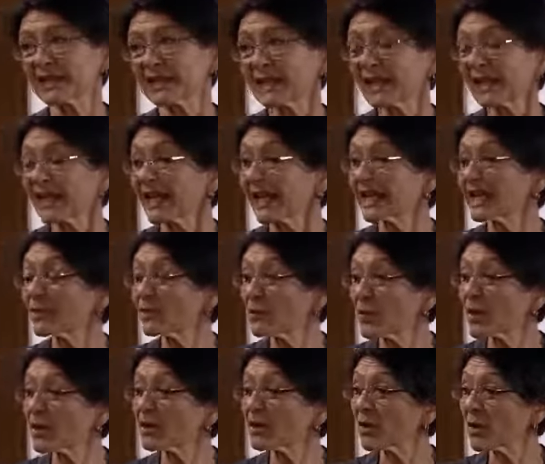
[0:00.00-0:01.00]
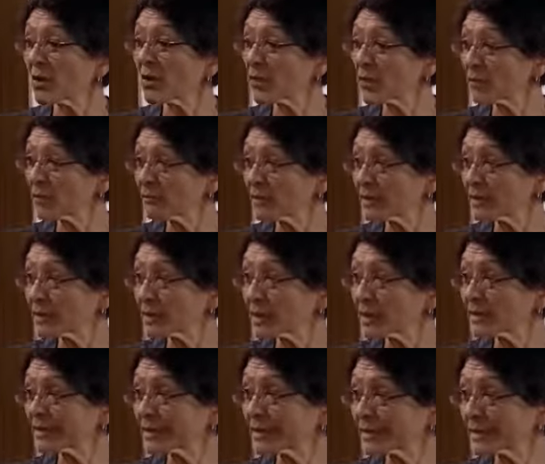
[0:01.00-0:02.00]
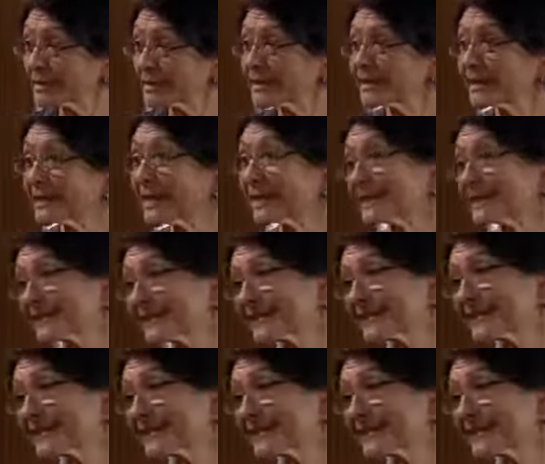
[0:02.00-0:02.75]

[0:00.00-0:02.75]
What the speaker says: it will all be worth it in the end.